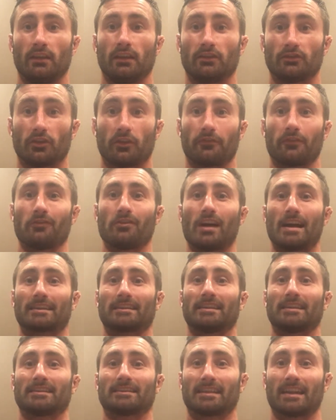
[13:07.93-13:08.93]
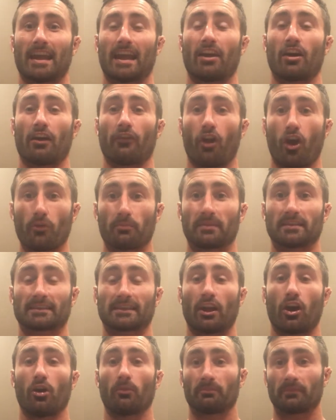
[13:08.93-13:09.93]
So if you like this today, I hope this
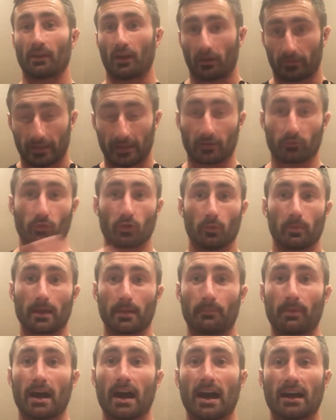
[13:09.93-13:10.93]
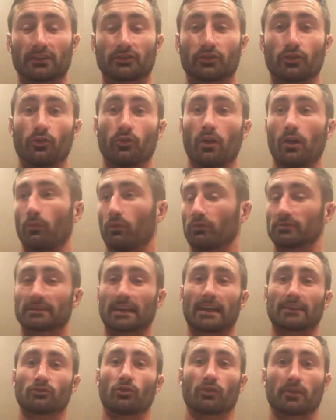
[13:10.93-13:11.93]
helped. There will be a part 2. I will
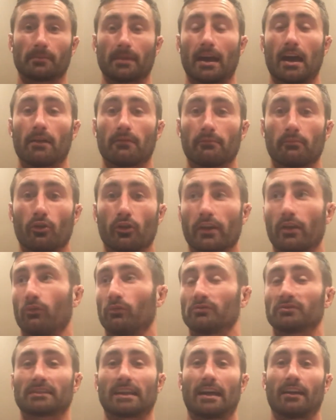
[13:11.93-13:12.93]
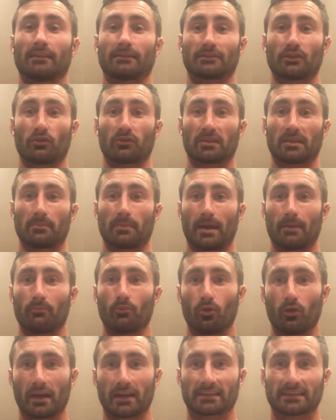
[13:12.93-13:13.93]
start talking about upper body. I will start talking about
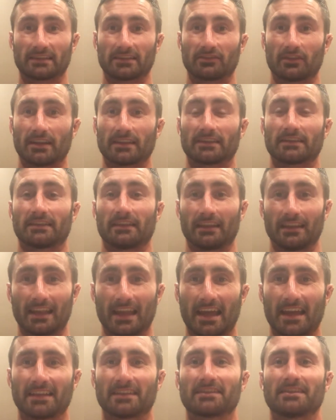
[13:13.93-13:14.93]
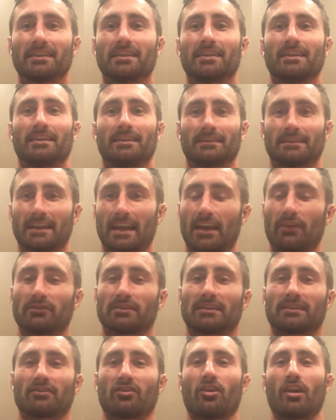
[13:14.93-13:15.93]
more exercises in the legs. Today was
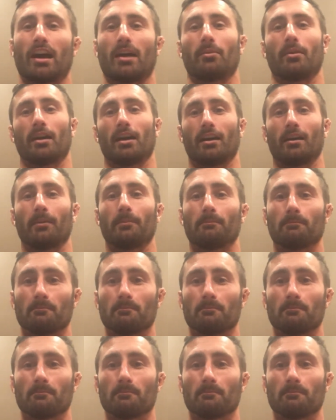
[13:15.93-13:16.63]
just the high bar.